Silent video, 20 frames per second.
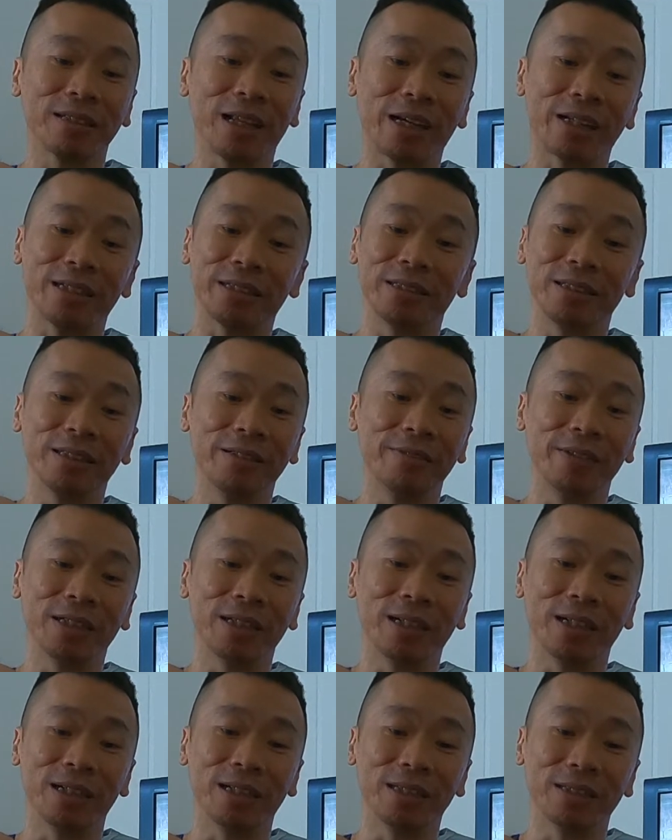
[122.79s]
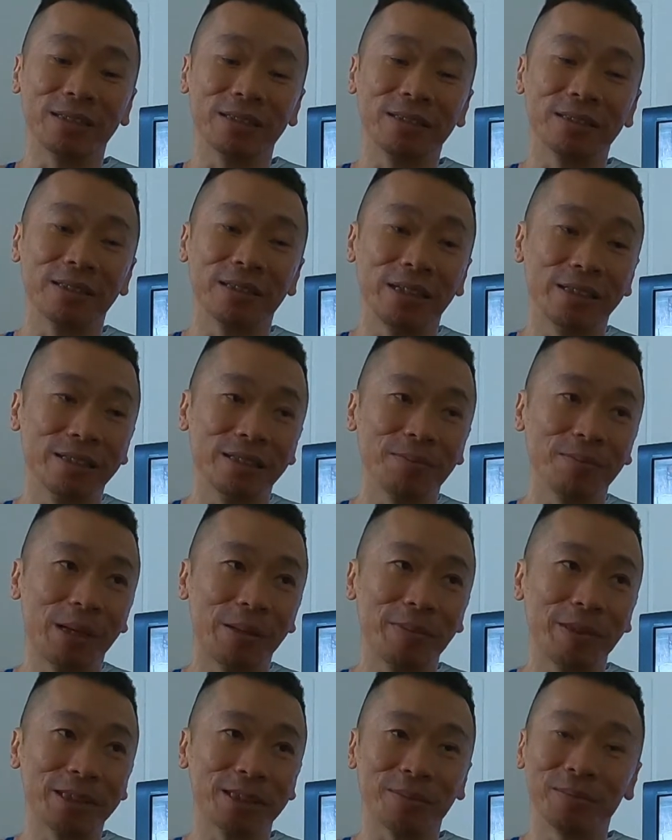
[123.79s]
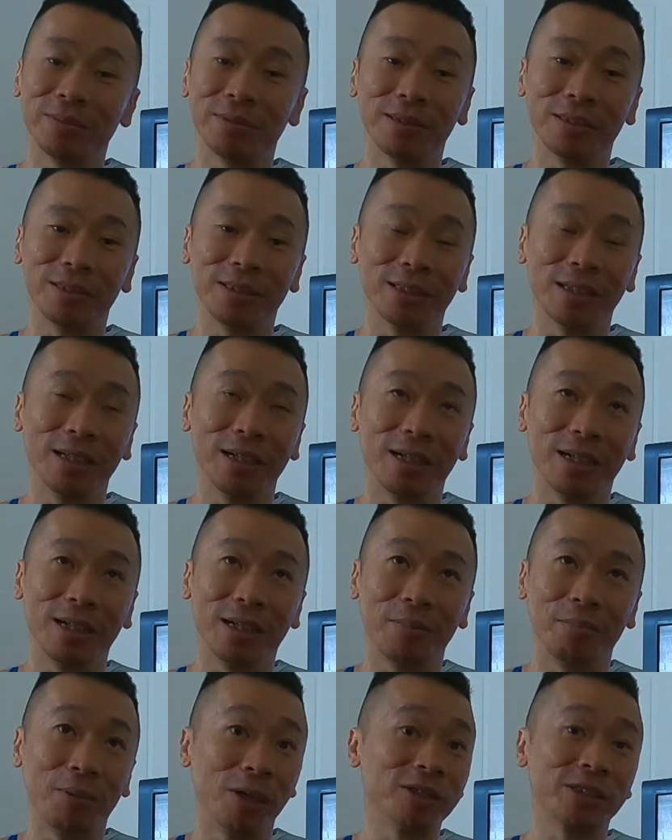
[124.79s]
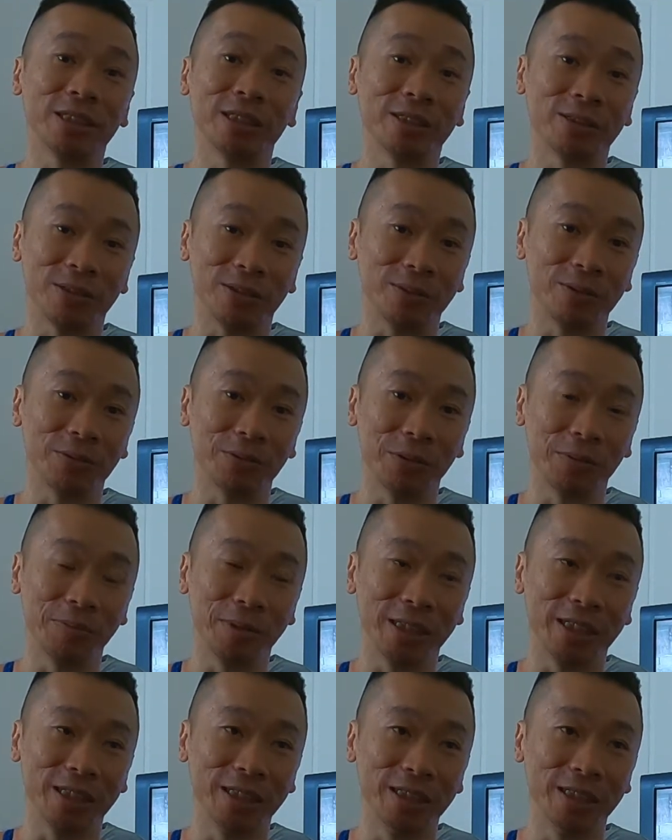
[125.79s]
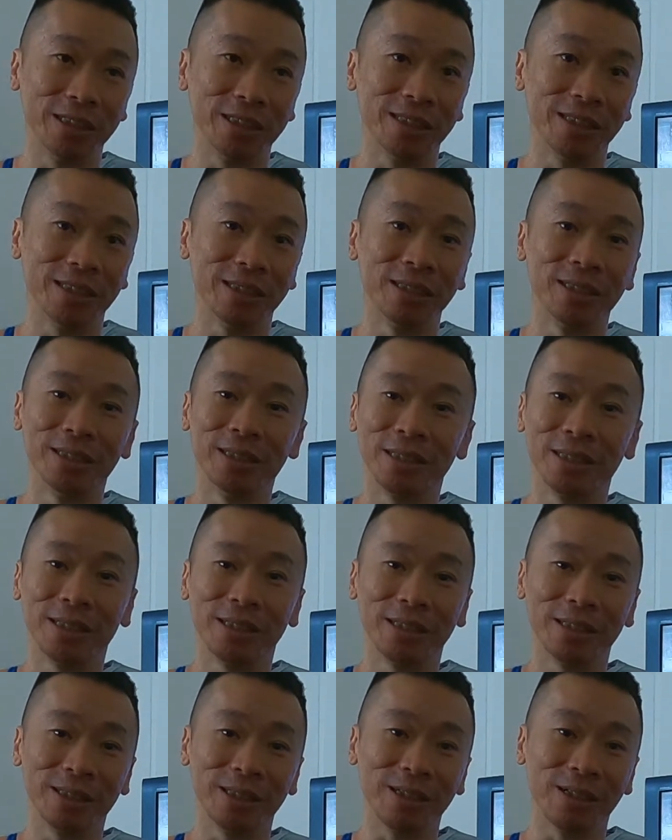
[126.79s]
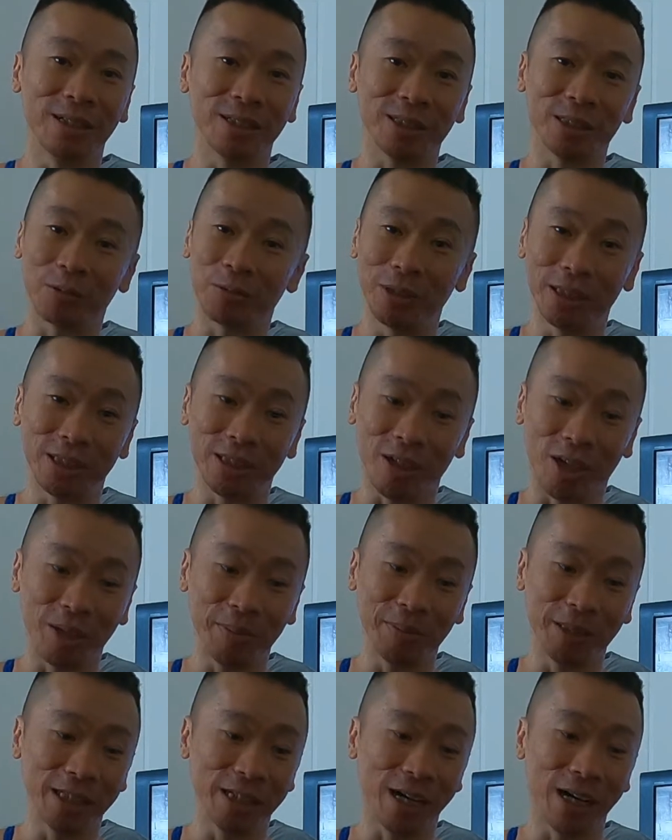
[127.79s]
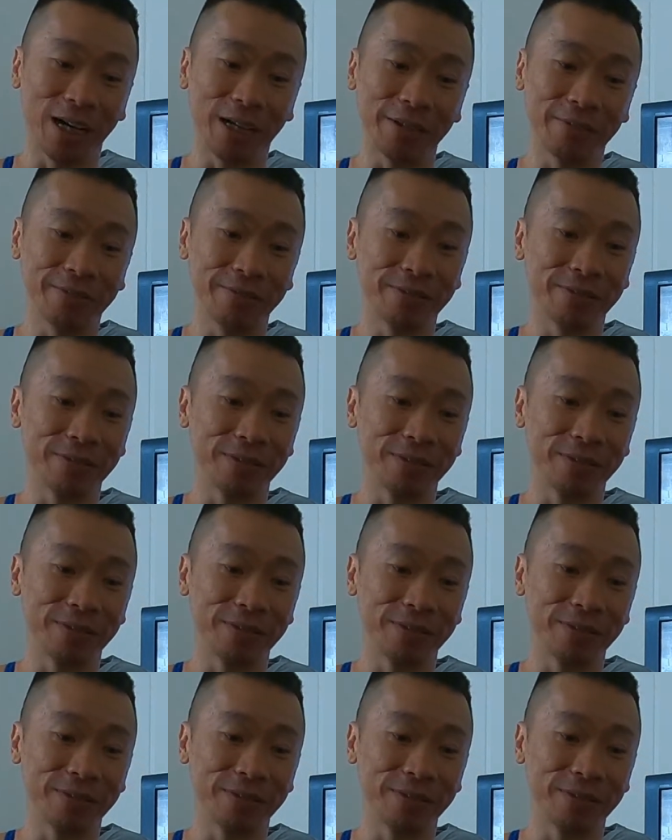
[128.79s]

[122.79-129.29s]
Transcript: Like even maybe some multi-tool would be good. You know, Swiss Army knife.